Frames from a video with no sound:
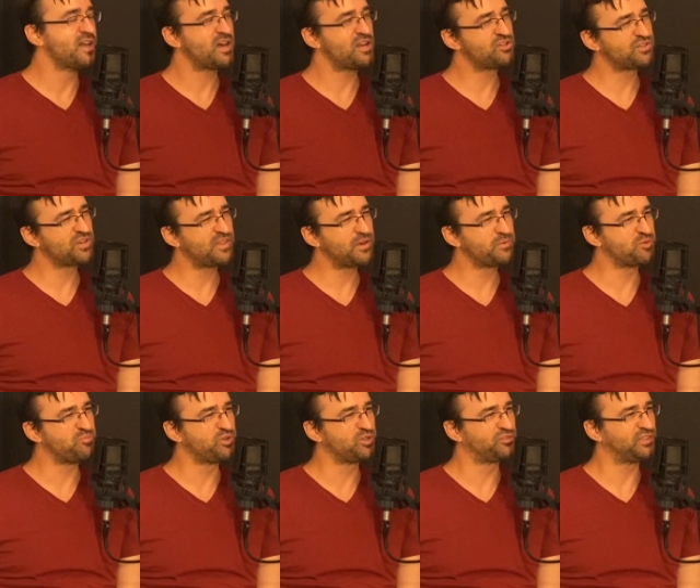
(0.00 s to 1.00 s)
I just thought that was
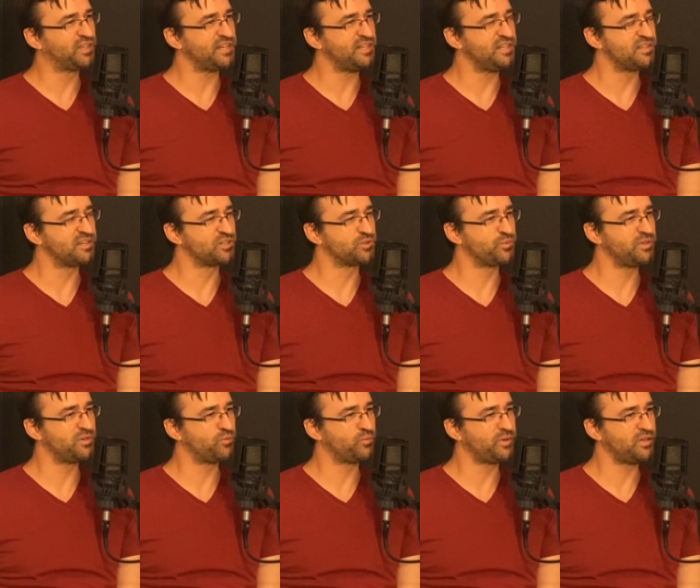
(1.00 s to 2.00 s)
a beautiful idea, because
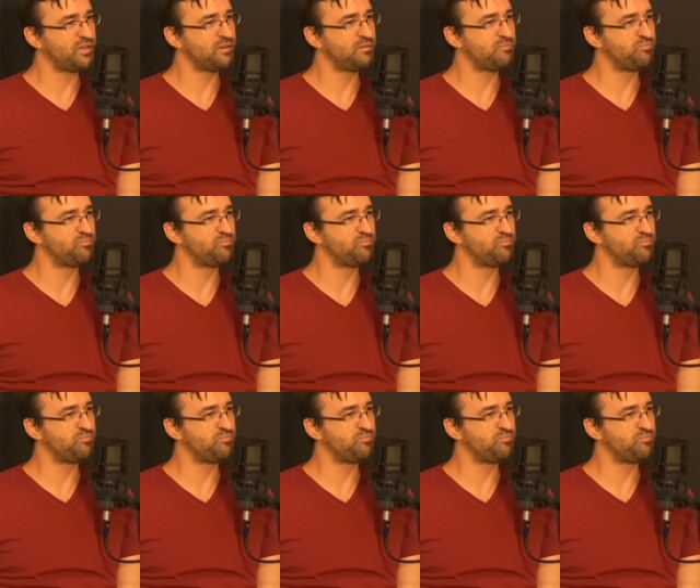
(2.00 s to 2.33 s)
we